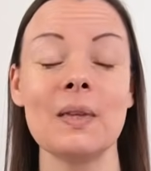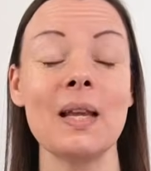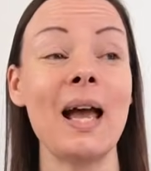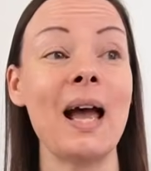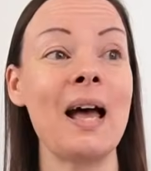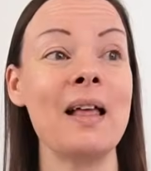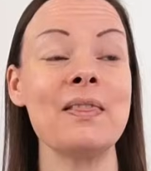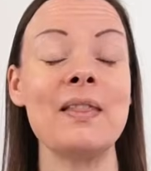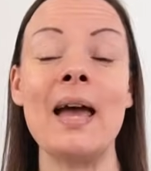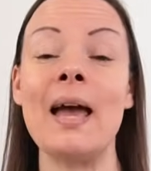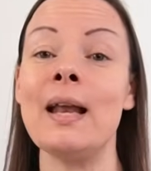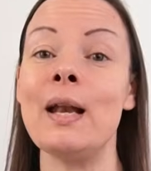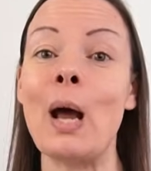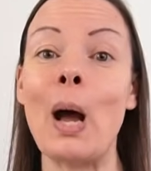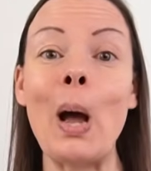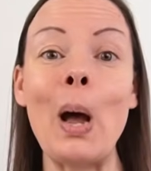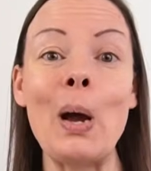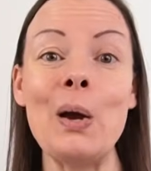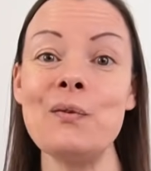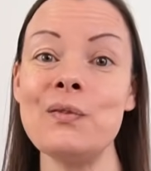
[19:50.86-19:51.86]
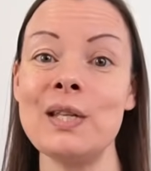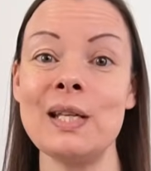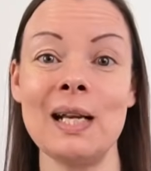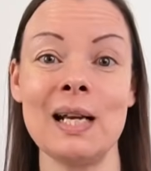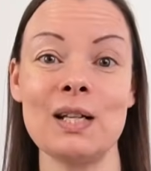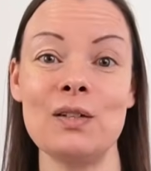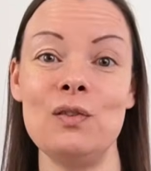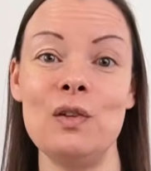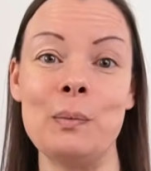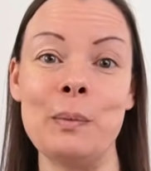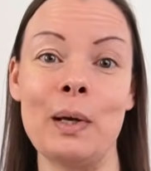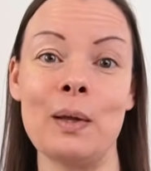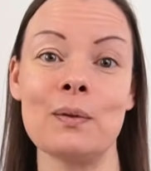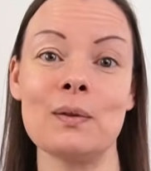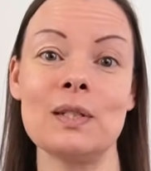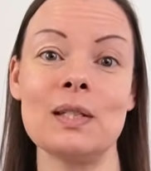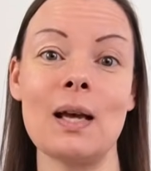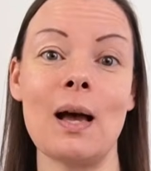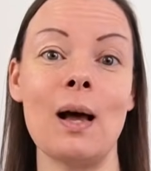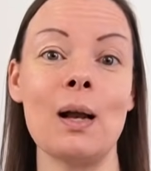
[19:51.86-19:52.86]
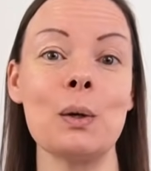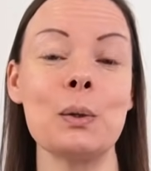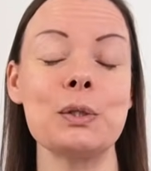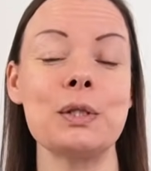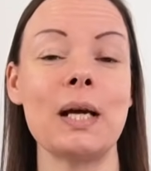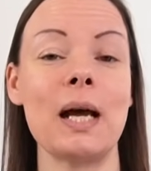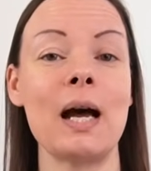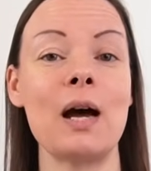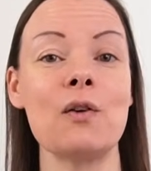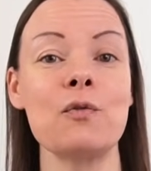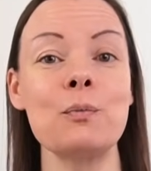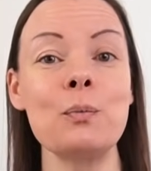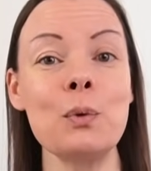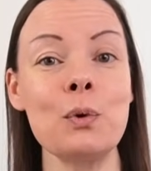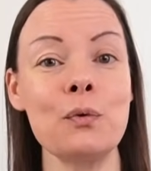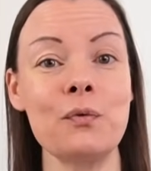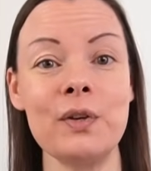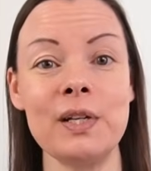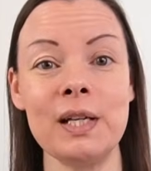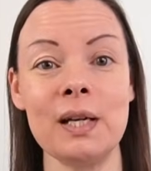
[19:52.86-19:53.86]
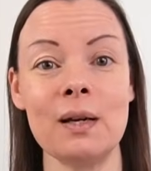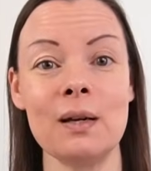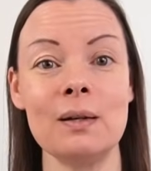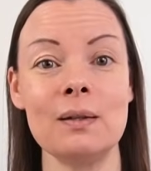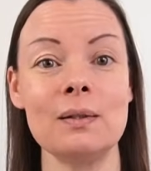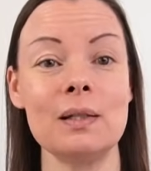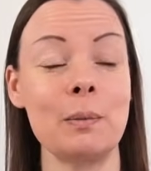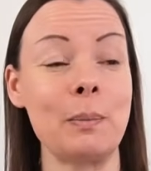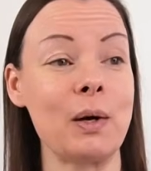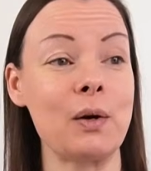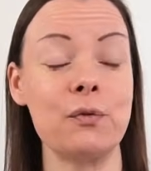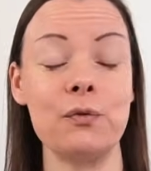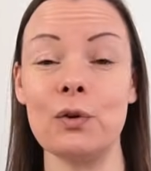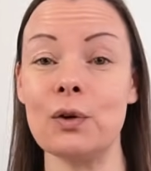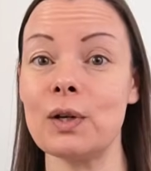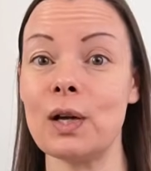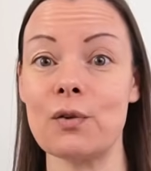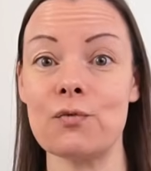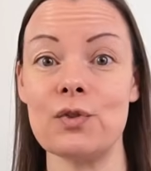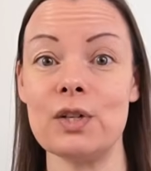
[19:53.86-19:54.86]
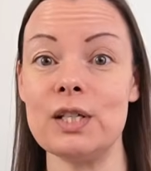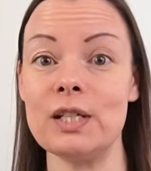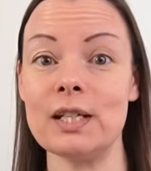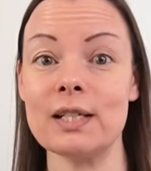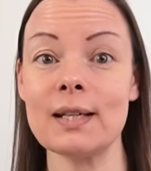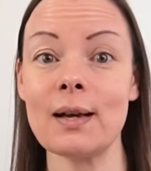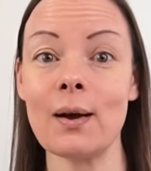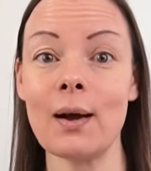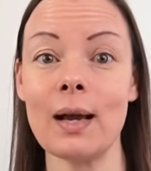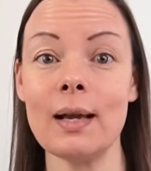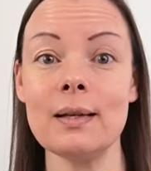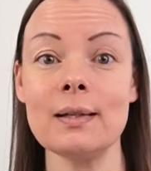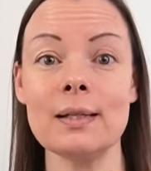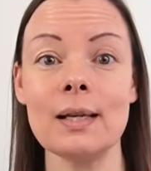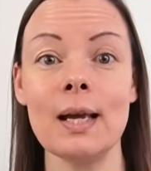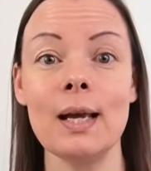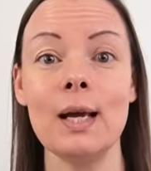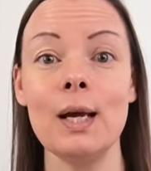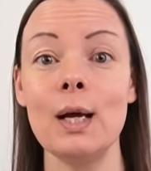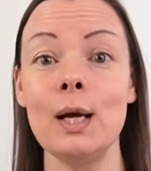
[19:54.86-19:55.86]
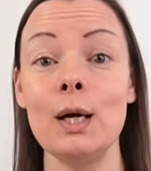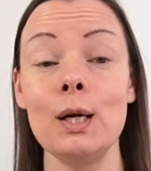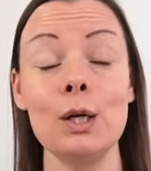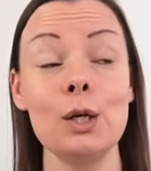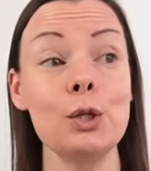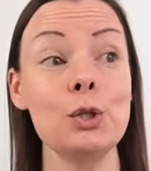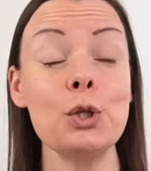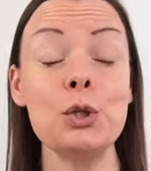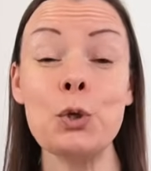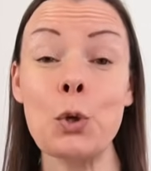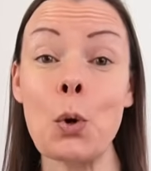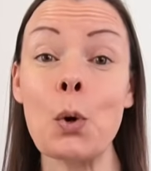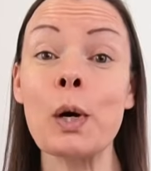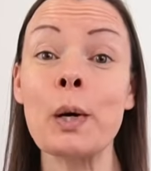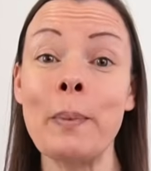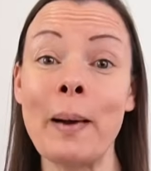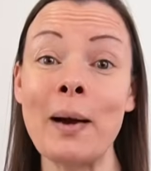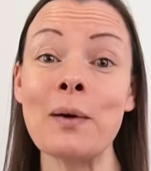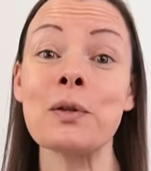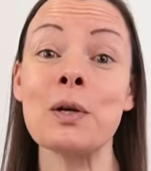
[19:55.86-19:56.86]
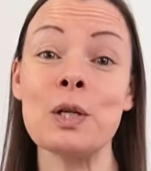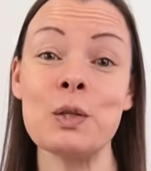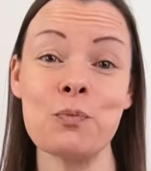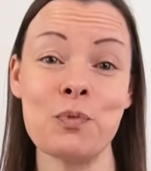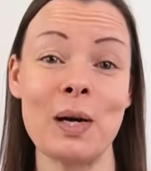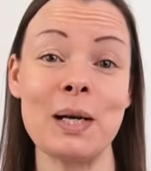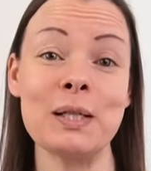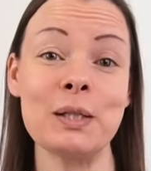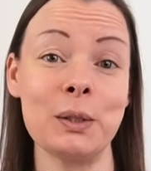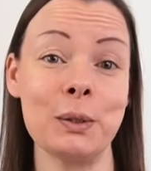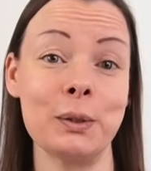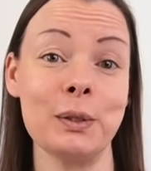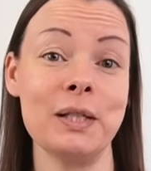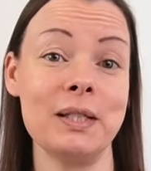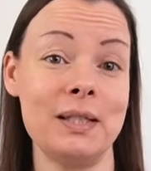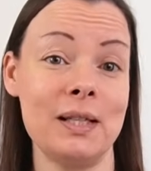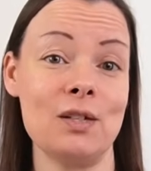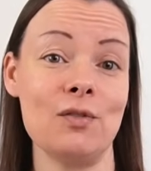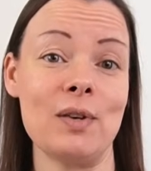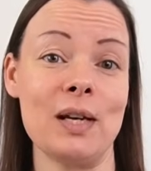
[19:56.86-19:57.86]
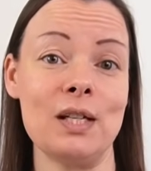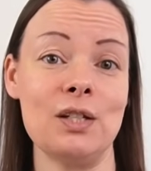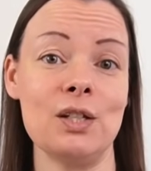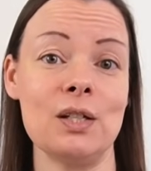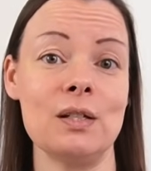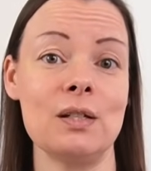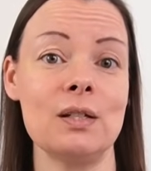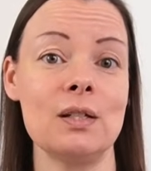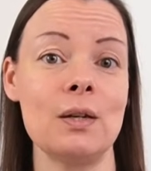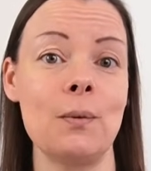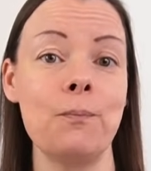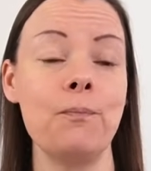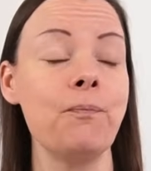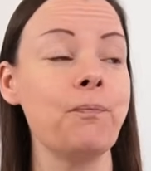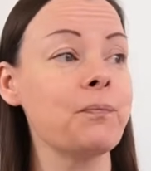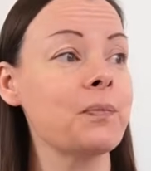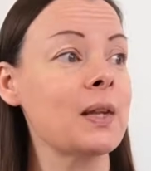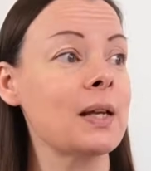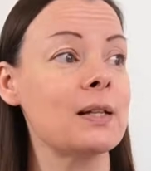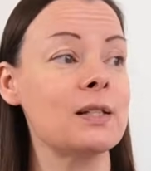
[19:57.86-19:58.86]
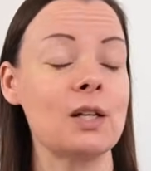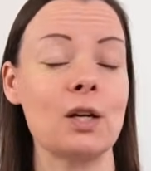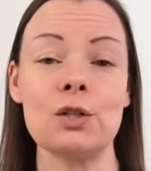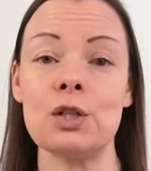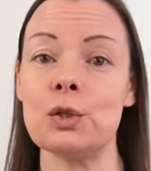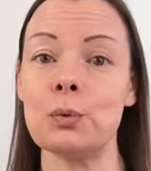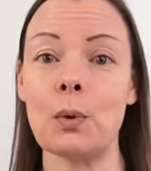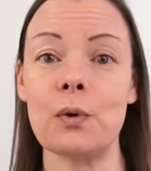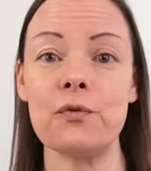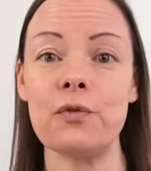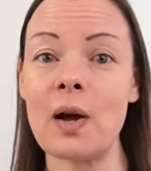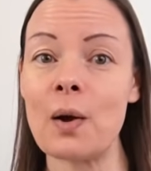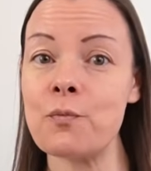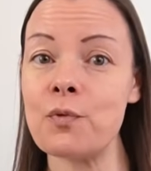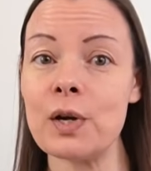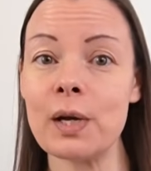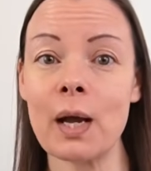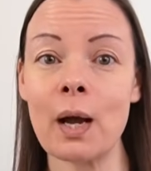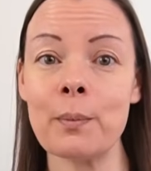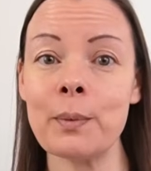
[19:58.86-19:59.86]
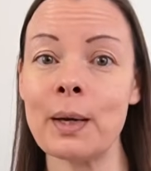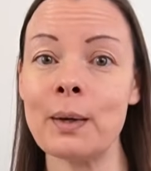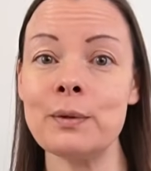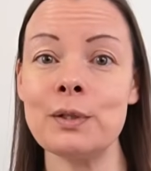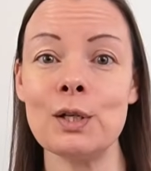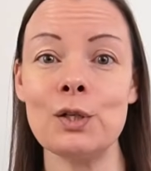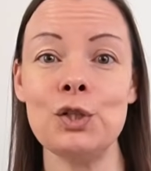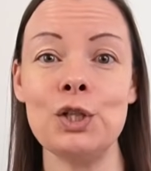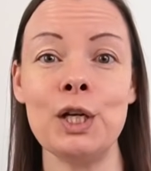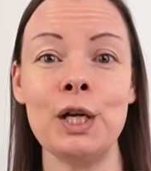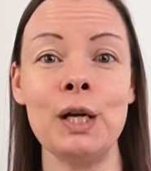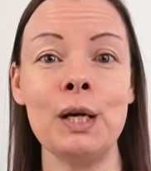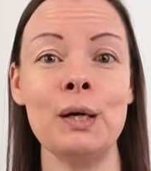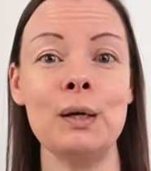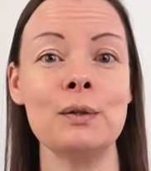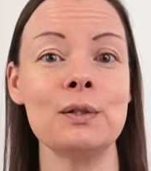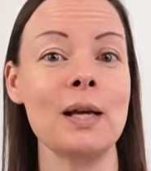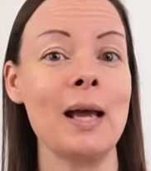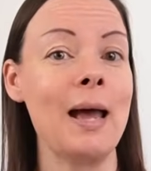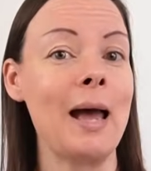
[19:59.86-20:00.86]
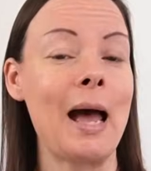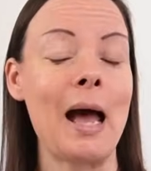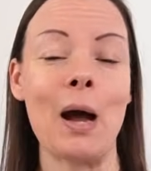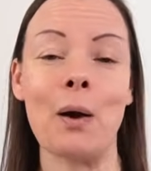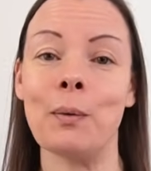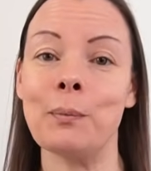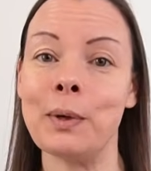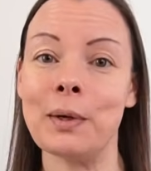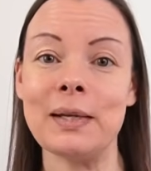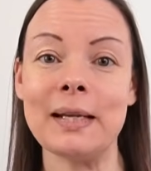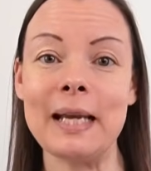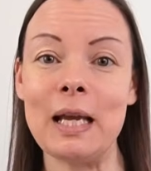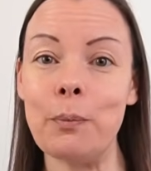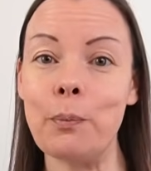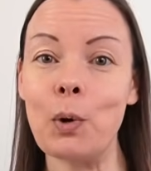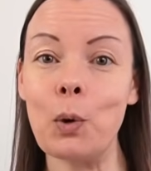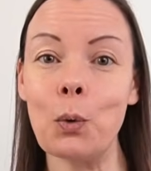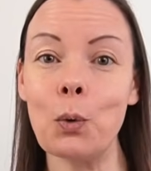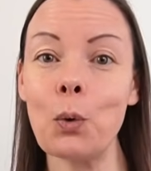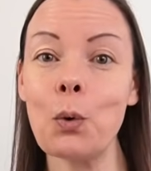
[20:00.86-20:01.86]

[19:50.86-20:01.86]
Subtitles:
And then over the next few months, I'll also have more videos about full coverage designs to talk about those practical considerations, such as what fabric I'm going to choose, how I'm going to keep it all